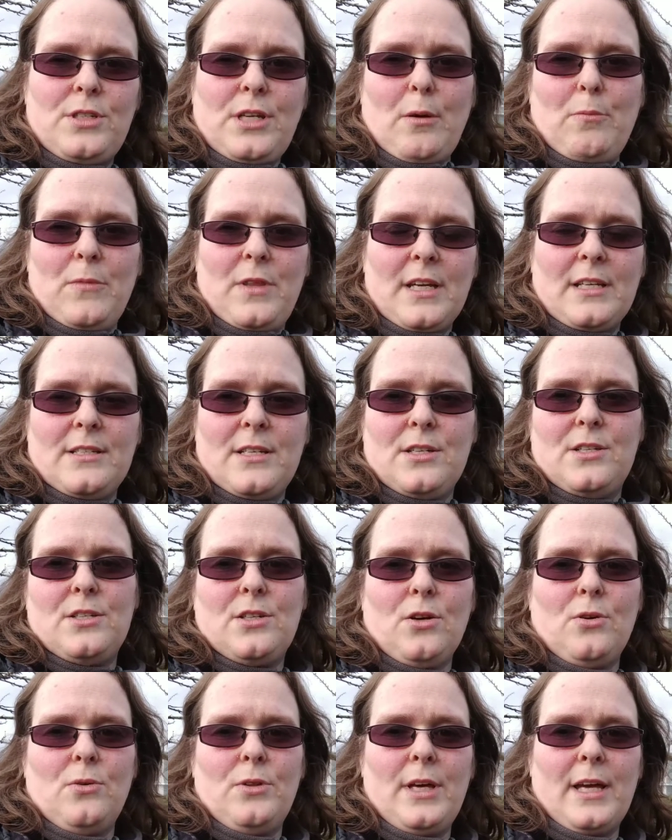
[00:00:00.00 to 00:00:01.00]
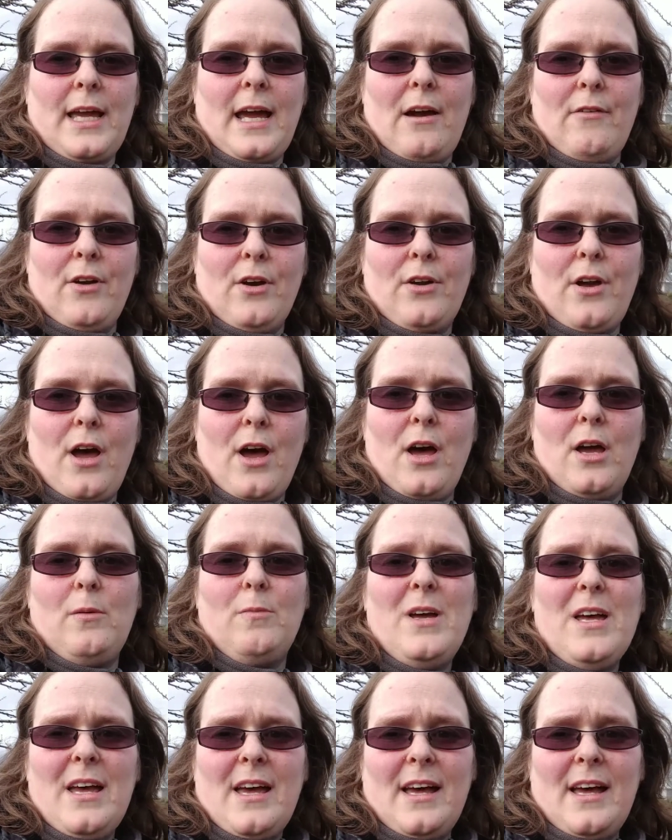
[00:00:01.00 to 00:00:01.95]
some things at school that carry on at home,